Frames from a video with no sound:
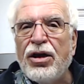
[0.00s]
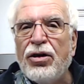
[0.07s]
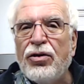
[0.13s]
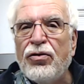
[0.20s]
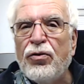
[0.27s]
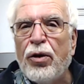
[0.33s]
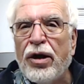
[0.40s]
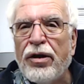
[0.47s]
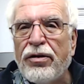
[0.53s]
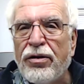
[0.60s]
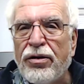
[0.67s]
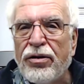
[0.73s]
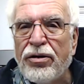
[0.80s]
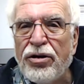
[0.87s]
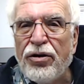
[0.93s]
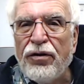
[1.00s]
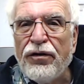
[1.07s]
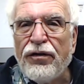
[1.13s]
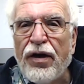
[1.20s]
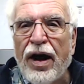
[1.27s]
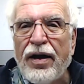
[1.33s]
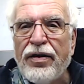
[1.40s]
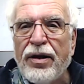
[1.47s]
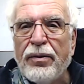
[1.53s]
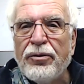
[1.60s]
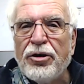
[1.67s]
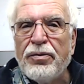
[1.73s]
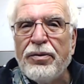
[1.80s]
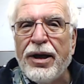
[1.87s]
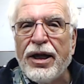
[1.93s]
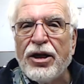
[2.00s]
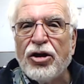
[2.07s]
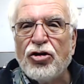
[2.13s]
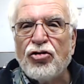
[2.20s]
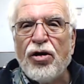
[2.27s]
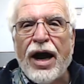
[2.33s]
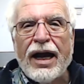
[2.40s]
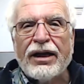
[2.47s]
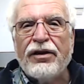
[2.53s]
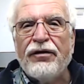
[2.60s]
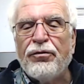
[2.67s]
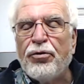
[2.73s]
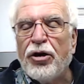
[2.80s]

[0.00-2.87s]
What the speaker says: you whether you find them to be an attractive